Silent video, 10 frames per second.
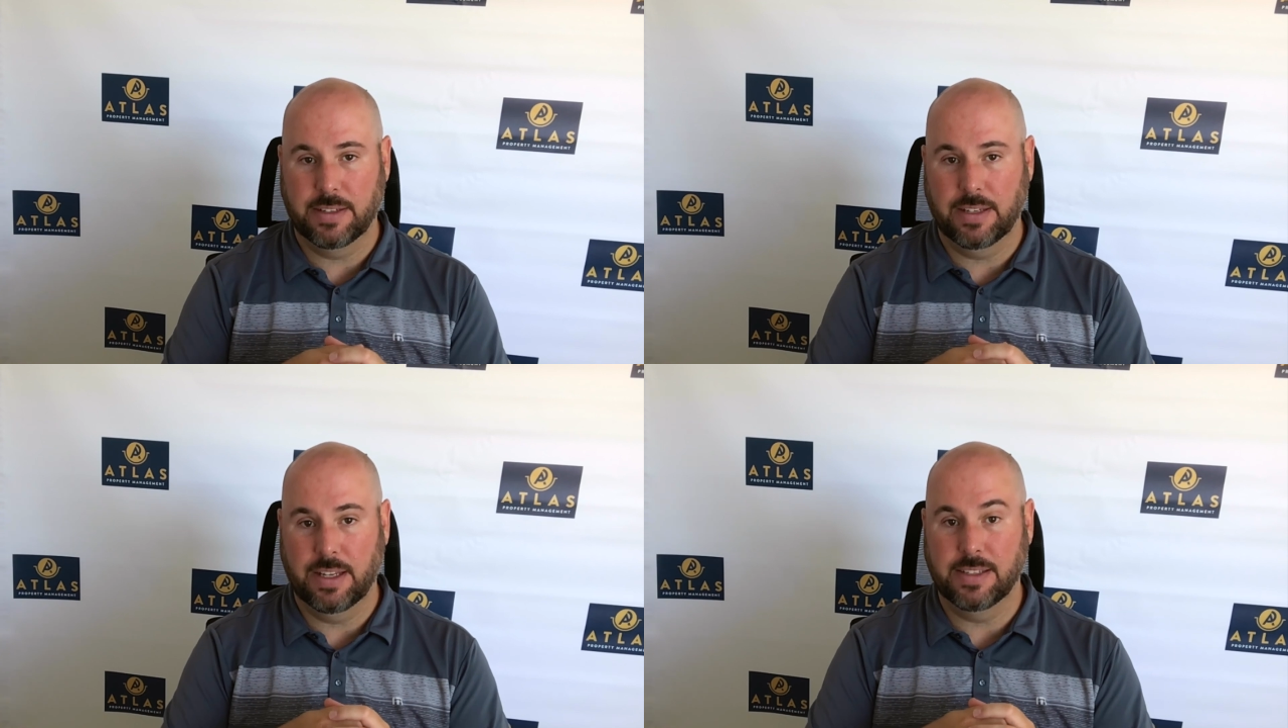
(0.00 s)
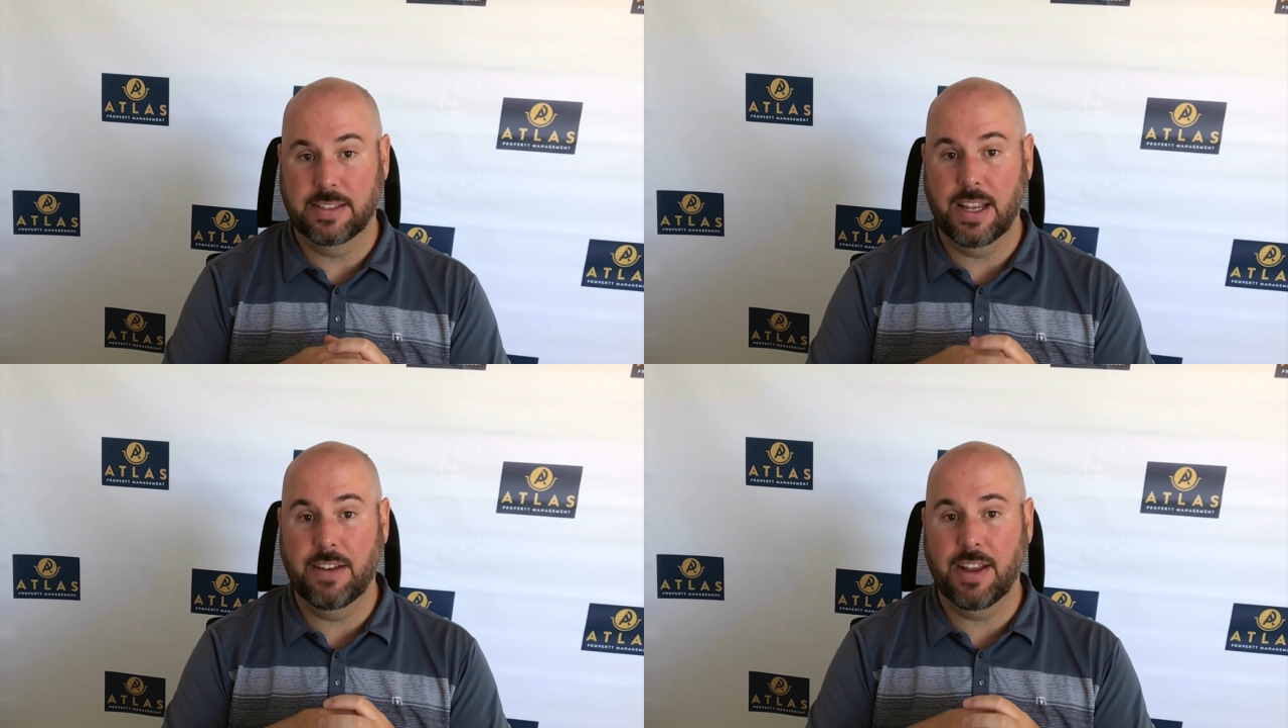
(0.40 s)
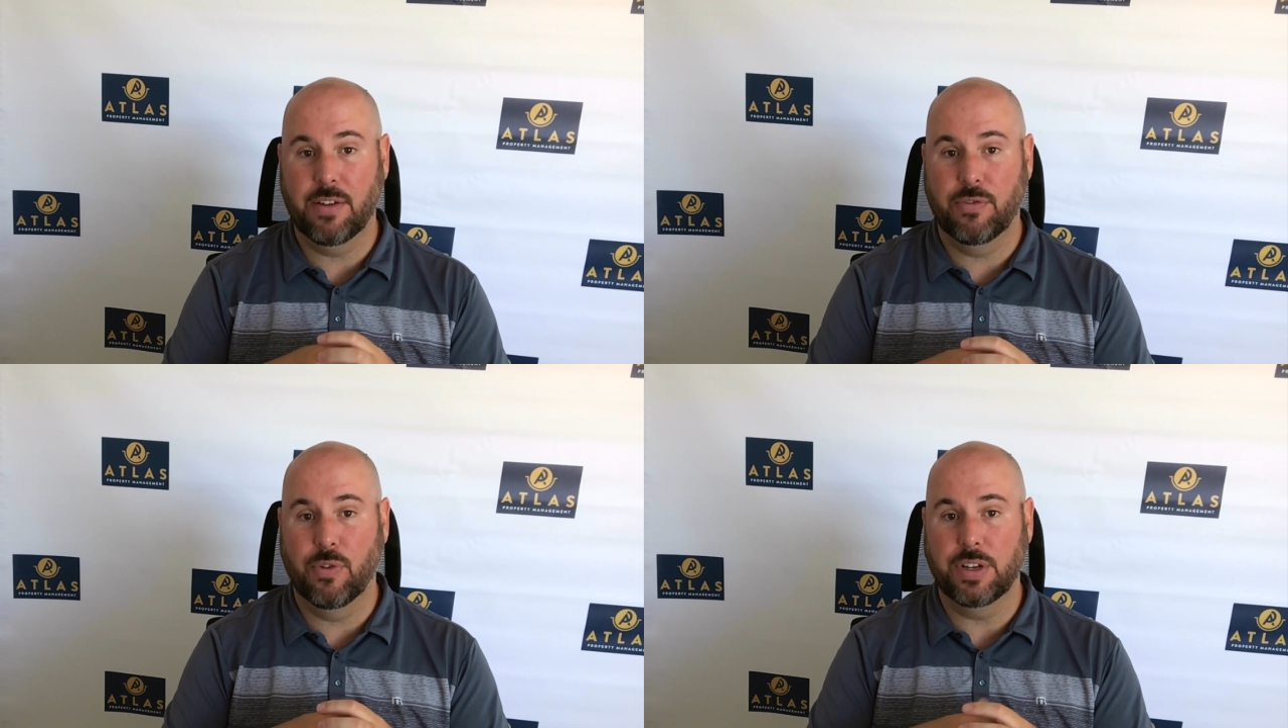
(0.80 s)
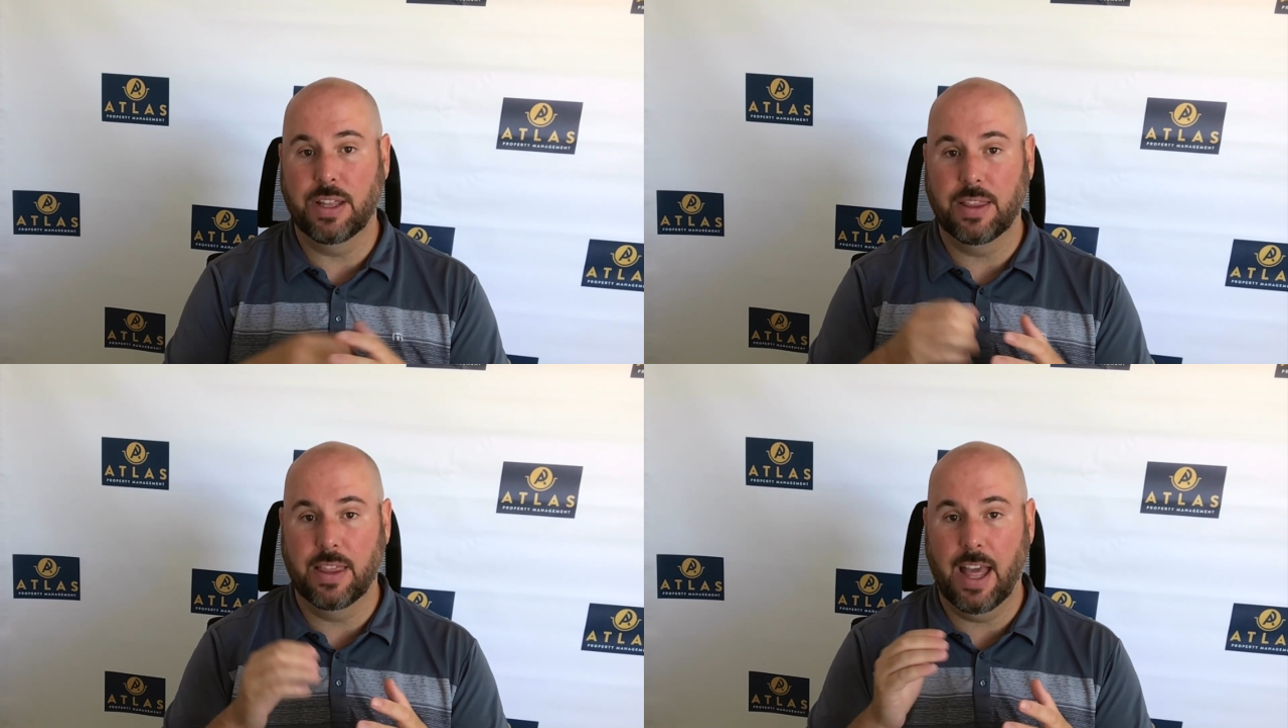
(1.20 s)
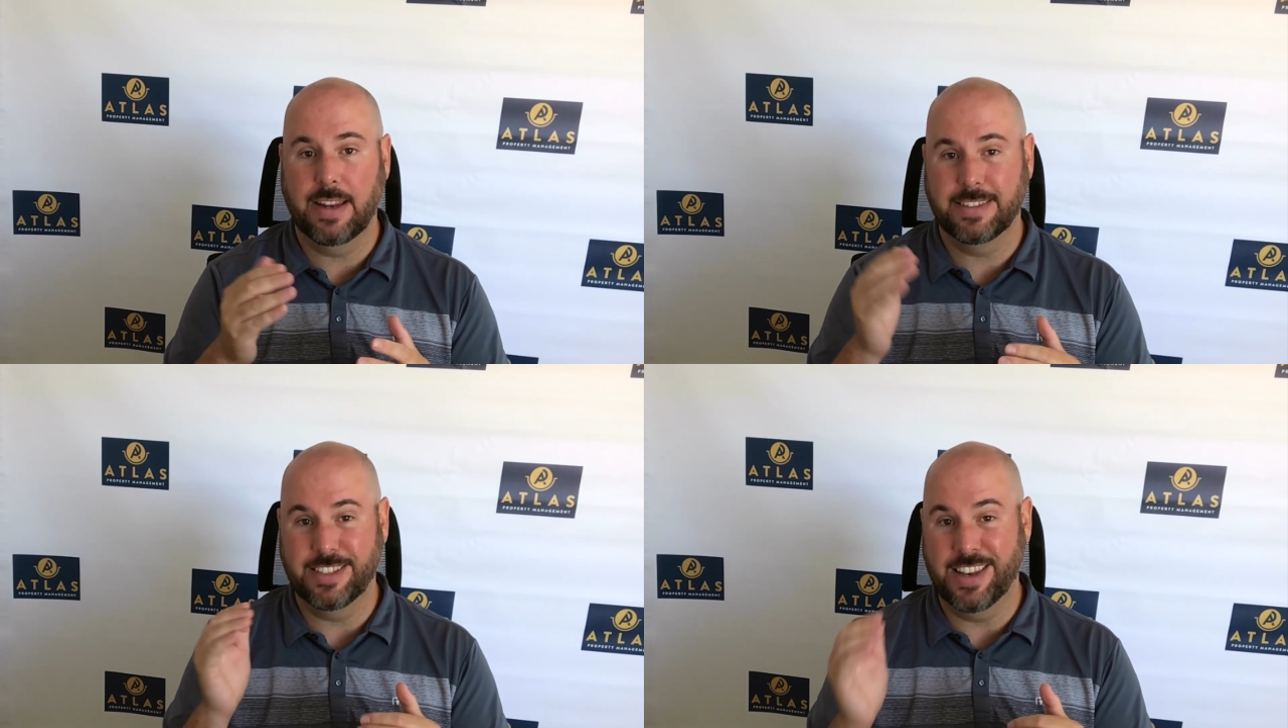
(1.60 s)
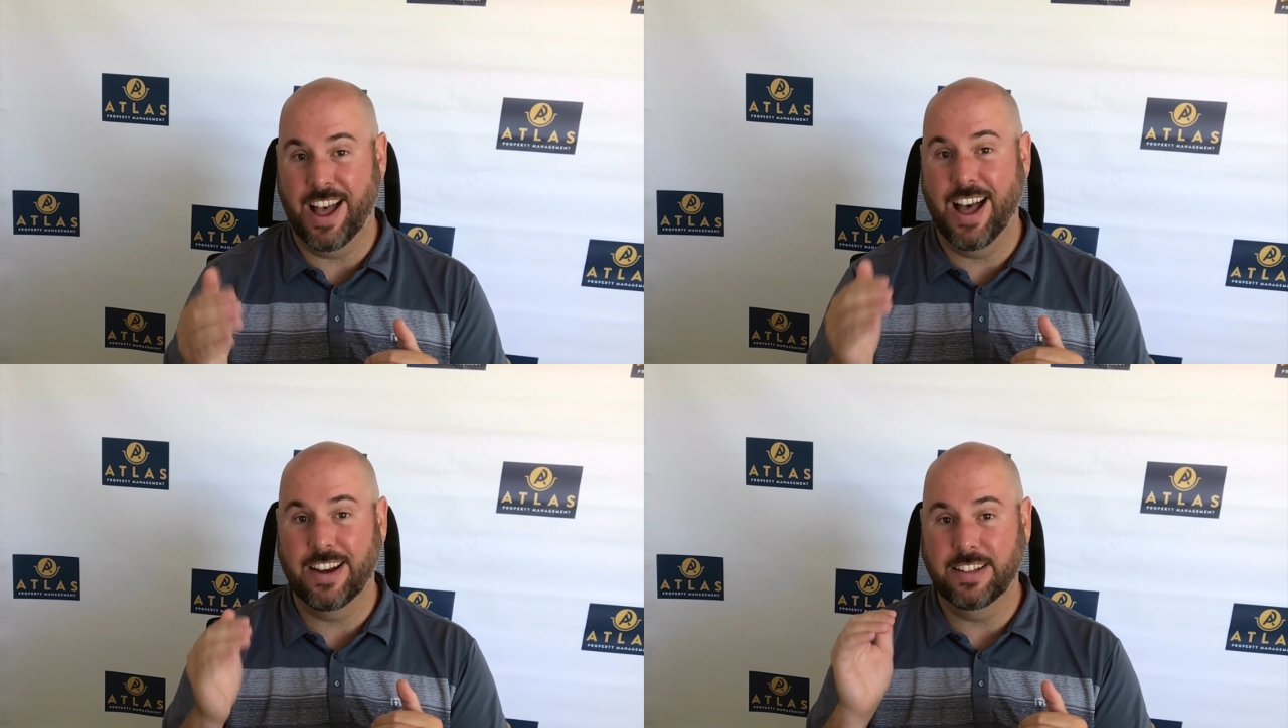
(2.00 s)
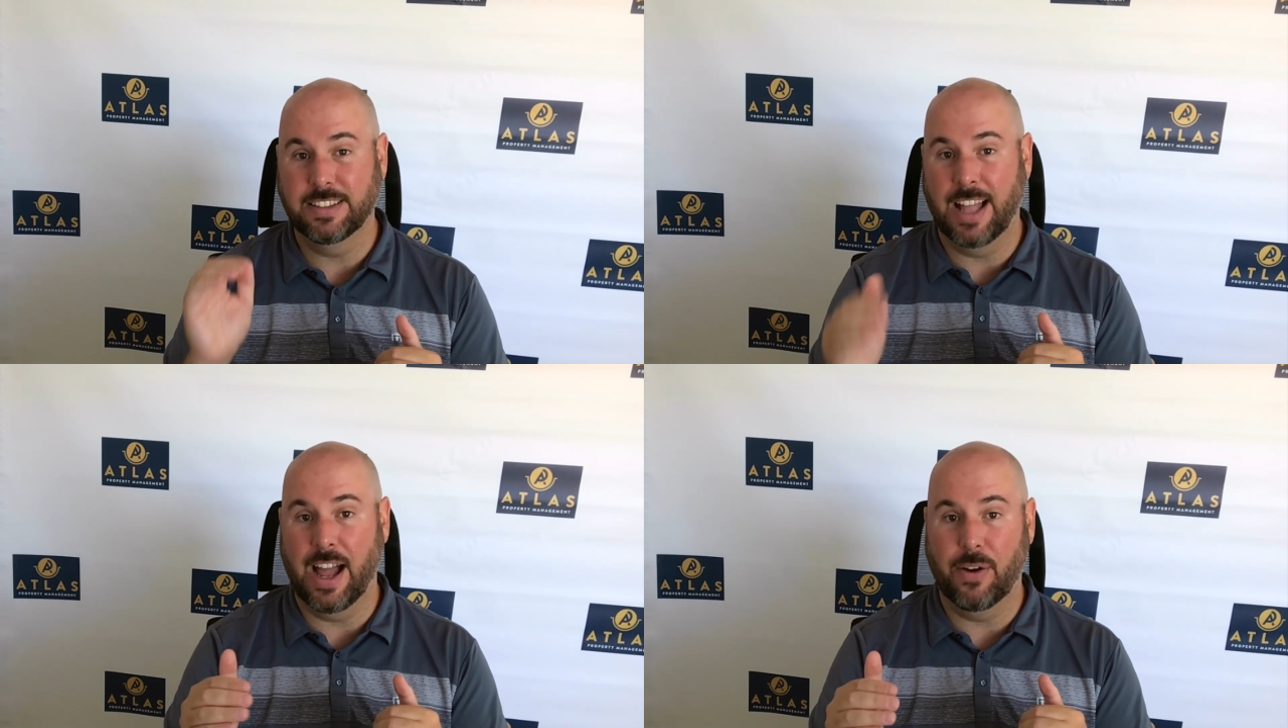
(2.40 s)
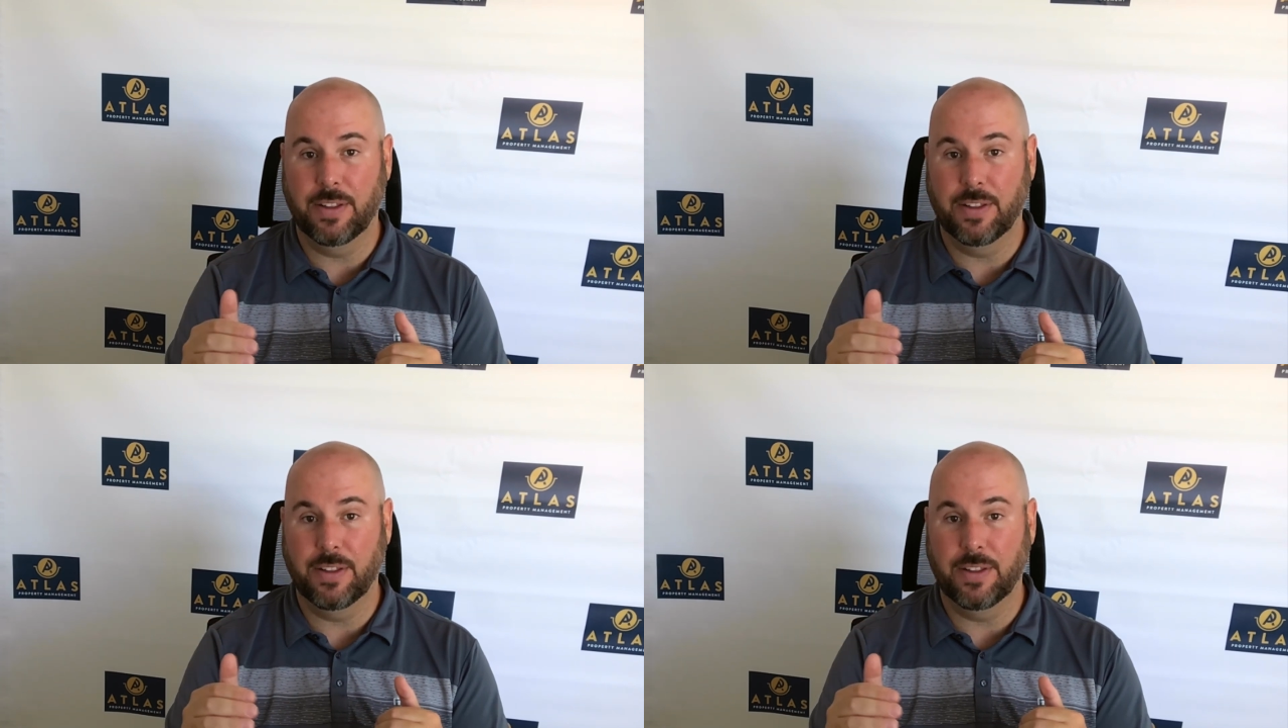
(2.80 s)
In the state of California, that is not allowed.